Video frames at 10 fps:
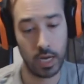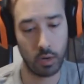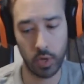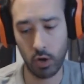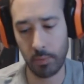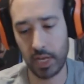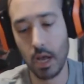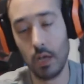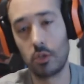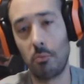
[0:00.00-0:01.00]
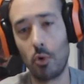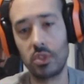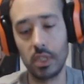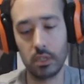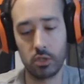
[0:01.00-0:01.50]
here we go, man.
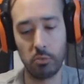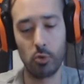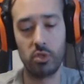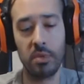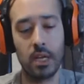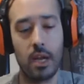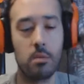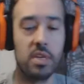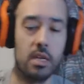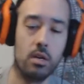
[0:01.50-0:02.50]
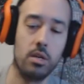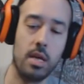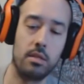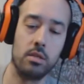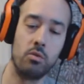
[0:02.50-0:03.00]
Supposedly, there's supposed to be an item in here
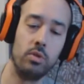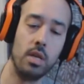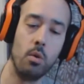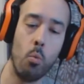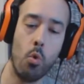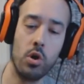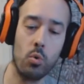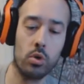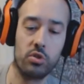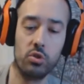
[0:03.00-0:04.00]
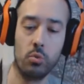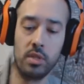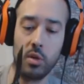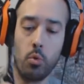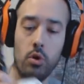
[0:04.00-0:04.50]
that there's only one or two
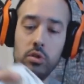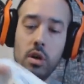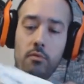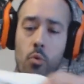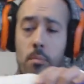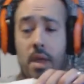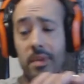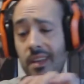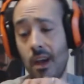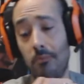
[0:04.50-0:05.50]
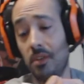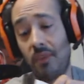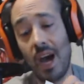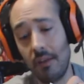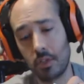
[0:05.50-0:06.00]
in the world of, or maybe up to
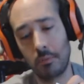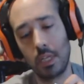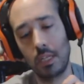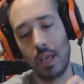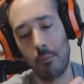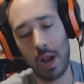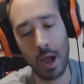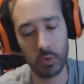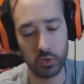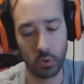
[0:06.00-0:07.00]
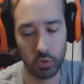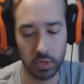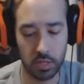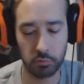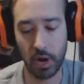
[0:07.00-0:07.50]
five or something like that. But I was told
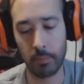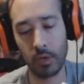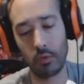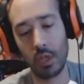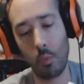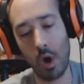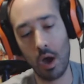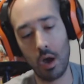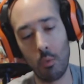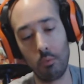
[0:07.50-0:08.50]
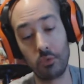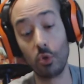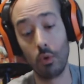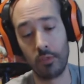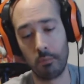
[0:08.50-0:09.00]
that there's probably only uh,
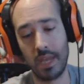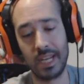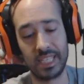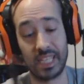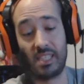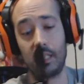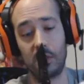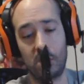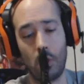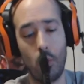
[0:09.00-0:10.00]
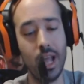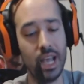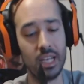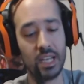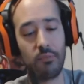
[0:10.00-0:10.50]
two of them in existence. So
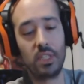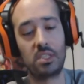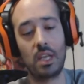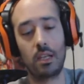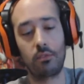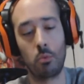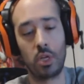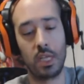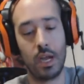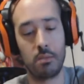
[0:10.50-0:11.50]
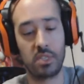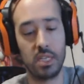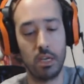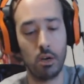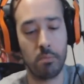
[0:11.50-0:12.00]
definitely psyched for one of the items
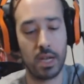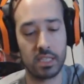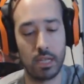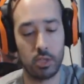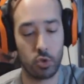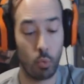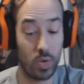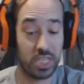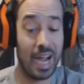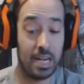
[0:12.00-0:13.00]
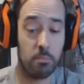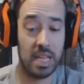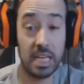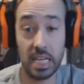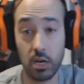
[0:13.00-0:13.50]
in here. I'm not exactly sure which item
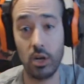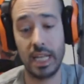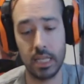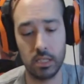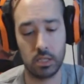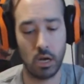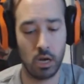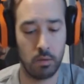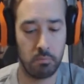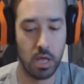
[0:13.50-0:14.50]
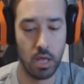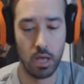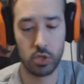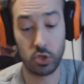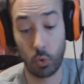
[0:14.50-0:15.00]
in here is um,
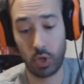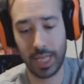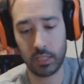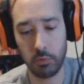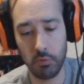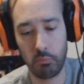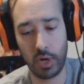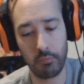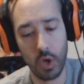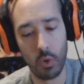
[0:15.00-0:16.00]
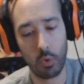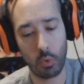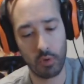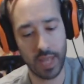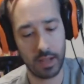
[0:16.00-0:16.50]
so collectible, but we'll
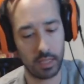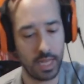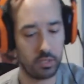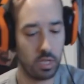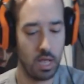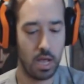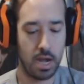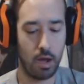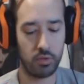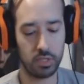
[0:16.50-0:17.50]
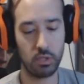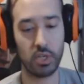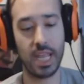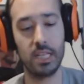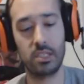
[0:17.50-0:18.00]
go over that last. Now, this
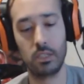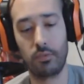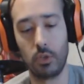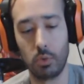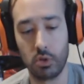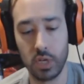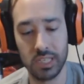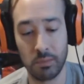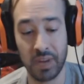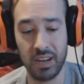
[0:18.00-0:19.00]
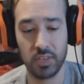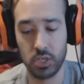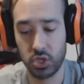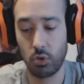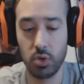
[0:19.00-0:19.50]
little case is filled with goodies. I'm not even going
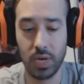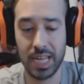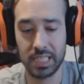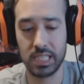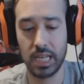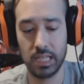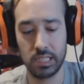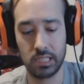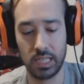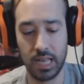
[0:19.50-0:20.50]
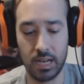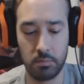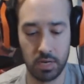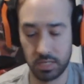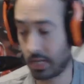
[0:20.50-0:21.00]
to show you guys this case until the
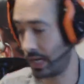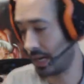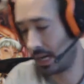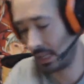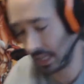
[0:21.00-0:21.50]
end. I'm just going to kind of